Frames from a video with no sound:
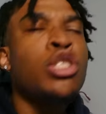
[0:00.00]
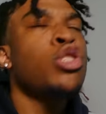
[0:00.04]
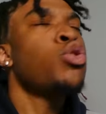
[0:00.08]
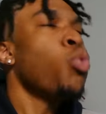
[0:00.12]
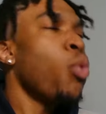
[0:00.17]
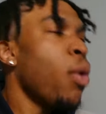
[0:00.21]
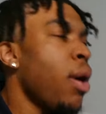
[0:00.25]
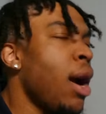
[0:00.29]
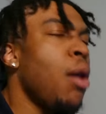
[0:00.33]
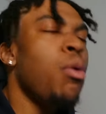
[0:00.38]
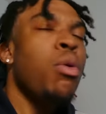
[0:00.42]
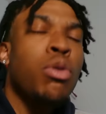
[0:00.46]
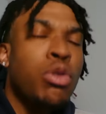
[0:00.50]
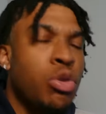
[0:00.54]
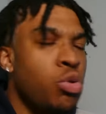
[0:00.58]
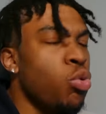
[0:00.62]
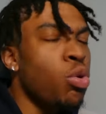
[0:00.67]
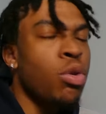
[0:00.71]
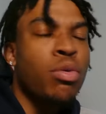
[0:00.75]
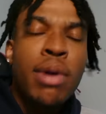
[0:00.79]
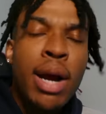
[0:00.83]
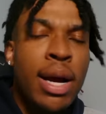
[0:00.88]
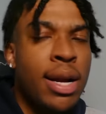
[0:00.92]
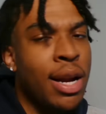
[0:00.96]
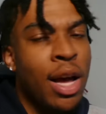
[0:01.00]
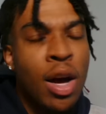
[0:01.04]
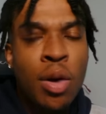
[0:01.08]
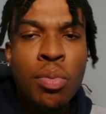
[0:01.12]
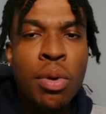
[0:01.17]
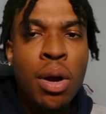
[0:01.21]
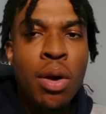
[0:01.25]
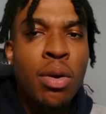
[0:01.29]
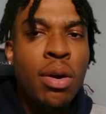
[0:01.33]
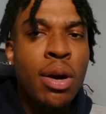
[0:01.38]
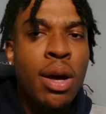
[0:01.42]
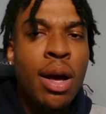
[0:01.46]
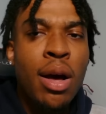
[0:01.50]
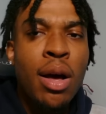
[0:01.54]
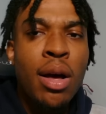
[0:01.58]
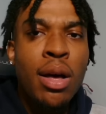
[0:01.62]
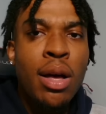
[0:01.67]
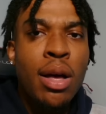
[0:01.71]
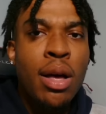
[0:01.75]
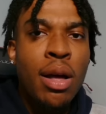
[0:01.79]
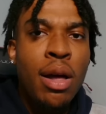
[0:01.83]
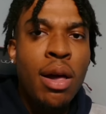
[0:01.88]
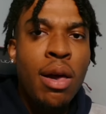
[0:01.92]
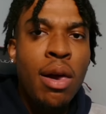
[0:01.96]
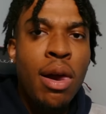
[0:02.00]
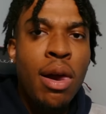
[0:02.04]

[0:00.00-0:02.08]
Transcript: Swear I won't you, do it right now. I know you won't.